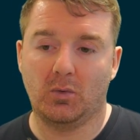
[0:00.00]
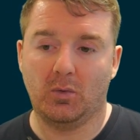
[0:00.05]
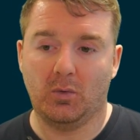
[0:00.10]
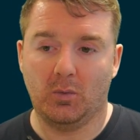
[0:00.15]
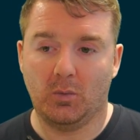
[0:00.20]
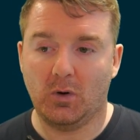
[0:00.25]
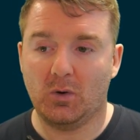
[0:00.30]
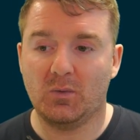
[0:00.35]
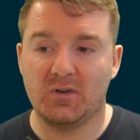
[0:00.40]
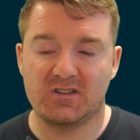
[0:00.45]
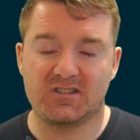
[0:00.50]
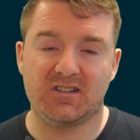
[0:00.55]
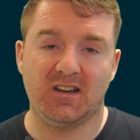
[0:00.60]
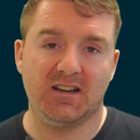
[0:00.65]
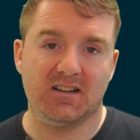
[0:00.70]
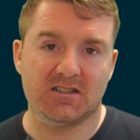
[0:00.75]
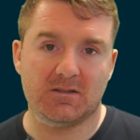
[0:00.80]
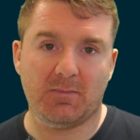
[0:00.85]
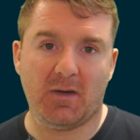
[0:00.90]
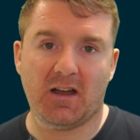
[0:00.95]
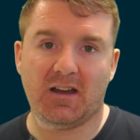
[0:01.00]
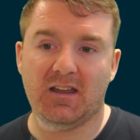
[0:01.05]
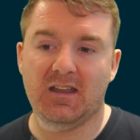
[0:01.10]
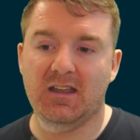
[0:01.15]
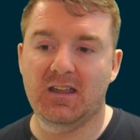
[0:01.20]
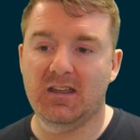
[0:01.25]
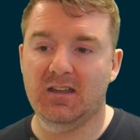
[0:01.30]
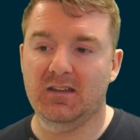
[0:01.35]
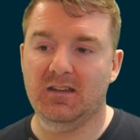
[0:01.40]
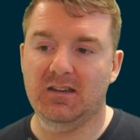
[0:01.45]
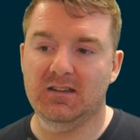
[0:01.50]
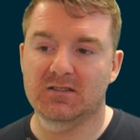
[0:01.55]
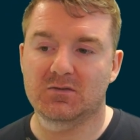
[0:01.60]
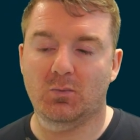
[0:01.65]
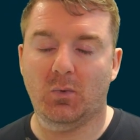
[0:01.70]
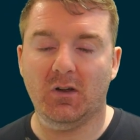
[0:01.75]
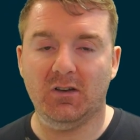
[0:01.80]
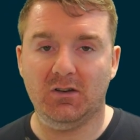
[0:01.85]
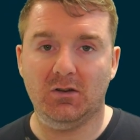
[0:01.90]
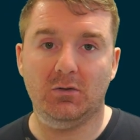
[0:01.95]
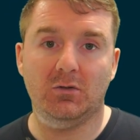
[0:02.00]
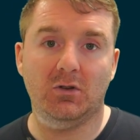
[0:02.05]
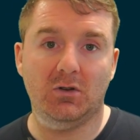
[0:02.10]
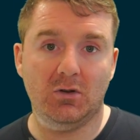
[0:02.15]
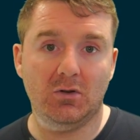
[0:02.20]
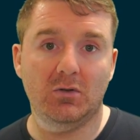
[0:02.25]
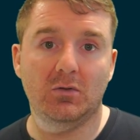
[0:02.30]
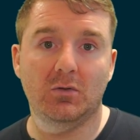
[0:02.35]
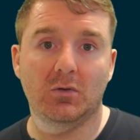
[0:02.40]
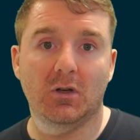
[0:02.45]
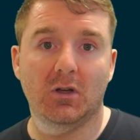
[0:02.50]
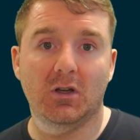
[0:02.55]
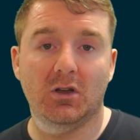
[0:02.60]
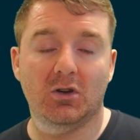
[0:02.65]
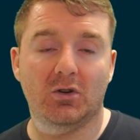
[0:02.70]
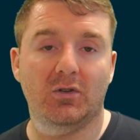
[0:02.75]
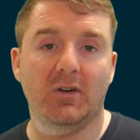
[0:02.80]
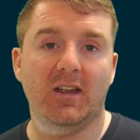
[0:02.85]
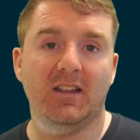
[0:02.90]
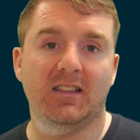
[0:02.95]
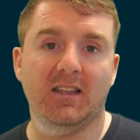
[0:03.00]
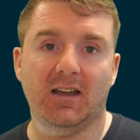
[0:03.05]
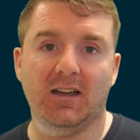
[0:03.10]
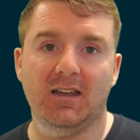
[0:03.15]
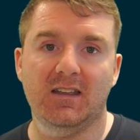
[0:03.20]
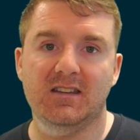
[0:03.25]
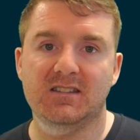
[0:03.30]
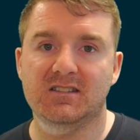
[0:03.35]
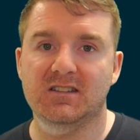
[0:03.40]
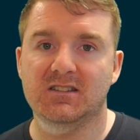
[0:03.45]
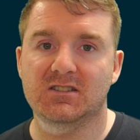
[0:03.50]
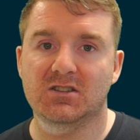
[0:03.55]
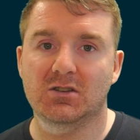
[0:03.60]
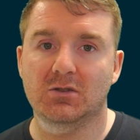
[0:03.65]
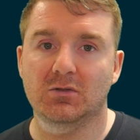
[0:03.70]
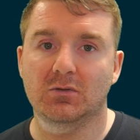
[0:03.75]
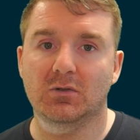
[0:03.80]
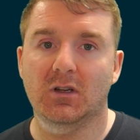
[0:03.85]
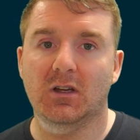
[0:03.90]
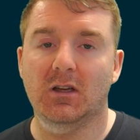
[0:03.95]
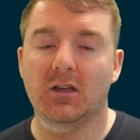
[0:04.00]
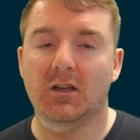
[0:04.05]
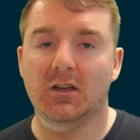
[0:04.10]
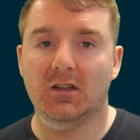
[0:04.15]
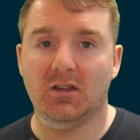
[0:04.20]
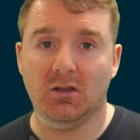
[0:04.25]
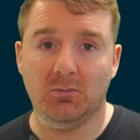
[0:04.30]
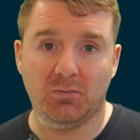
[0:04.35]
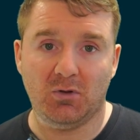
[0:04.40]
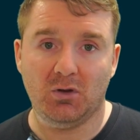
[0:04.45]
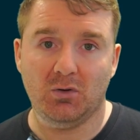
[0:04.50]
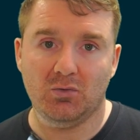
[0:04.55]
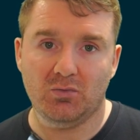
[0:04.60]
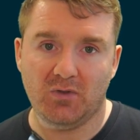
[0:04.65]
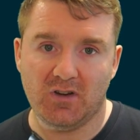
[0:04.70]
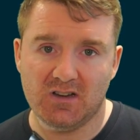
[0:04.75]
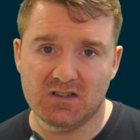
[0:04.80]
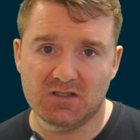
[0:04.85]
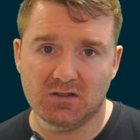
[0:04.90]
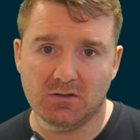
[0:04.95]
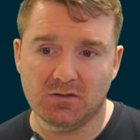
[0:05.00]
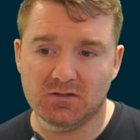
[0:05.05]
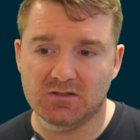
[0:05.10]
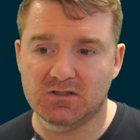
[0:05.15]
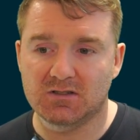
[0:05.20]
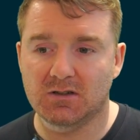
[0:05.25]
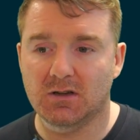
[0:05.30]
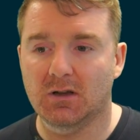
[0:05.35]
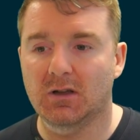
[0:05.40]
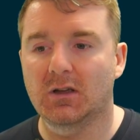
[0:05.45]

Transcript: what we're saying to Packer here is when you do create that EC2 compute resource,